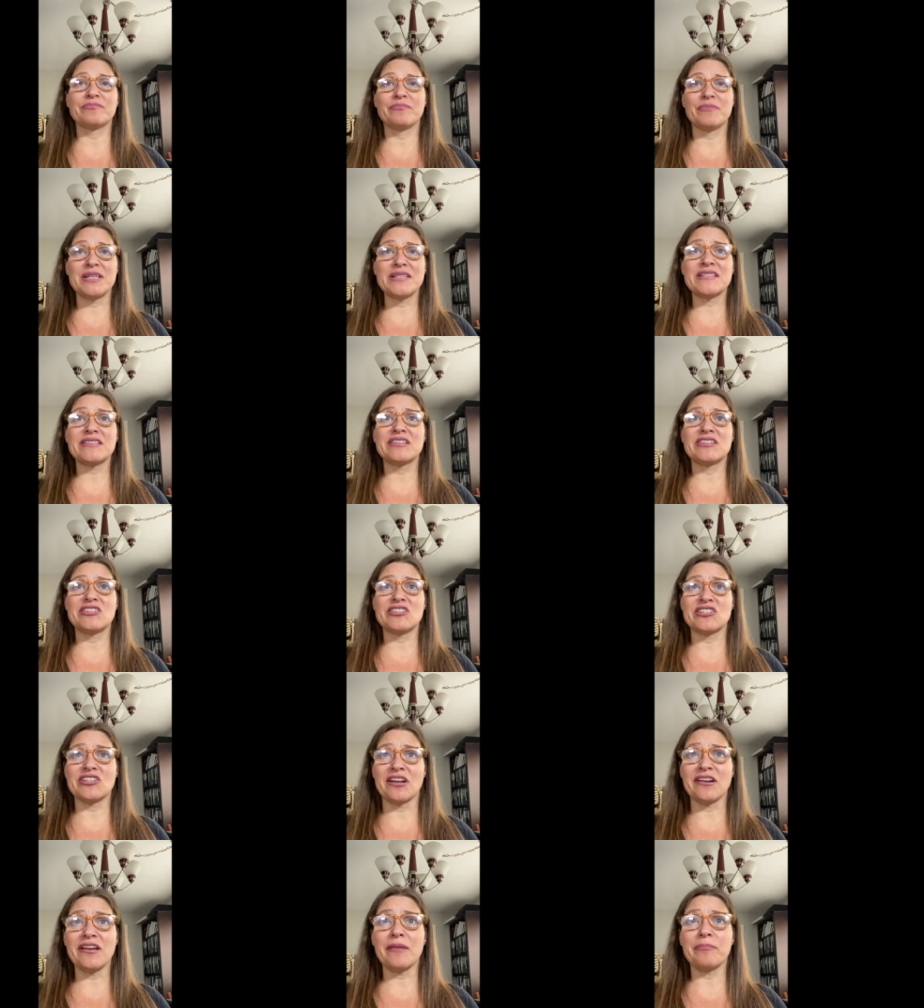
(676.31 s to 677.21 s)
Basically,
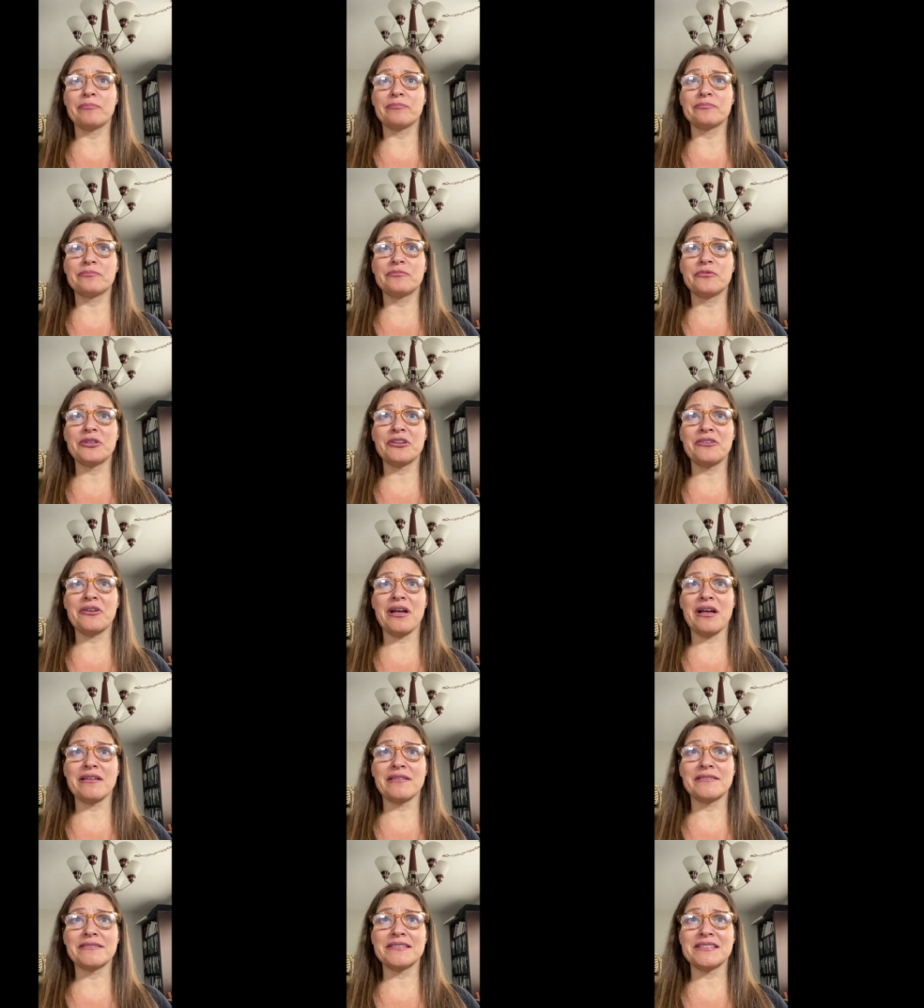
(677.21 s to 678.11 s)
shut up when you're
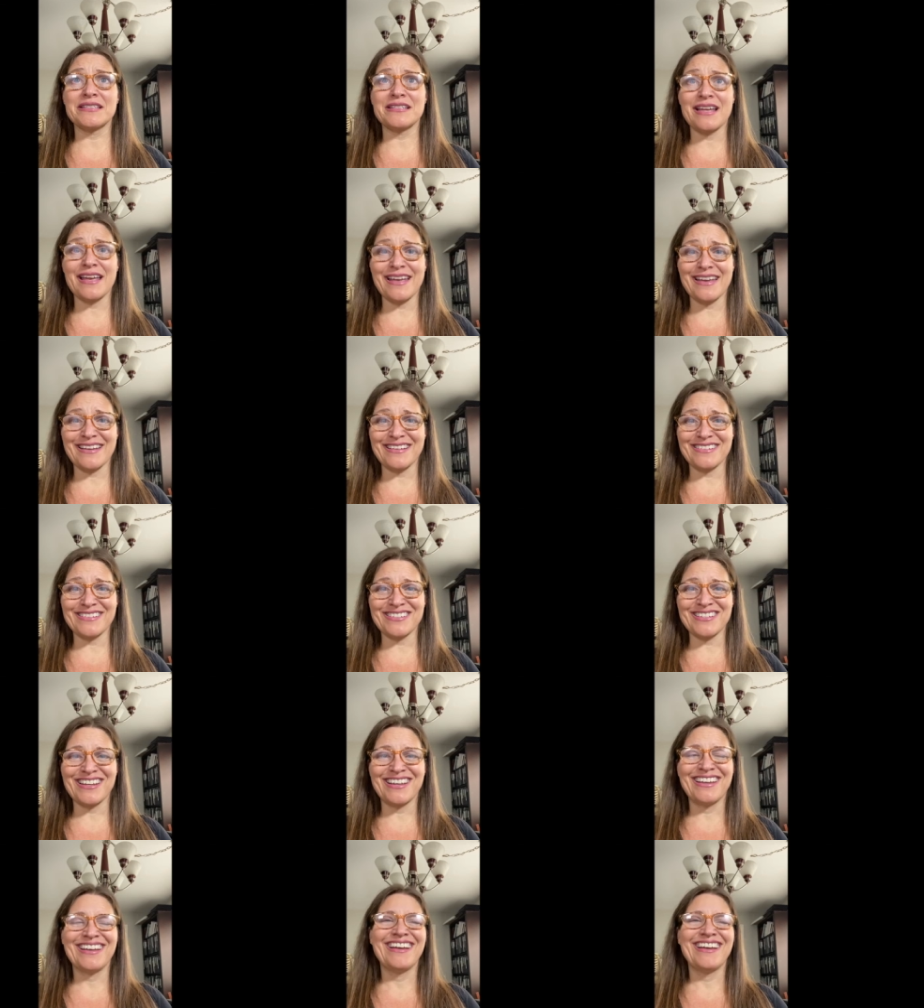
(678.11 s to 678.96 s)
not on stage.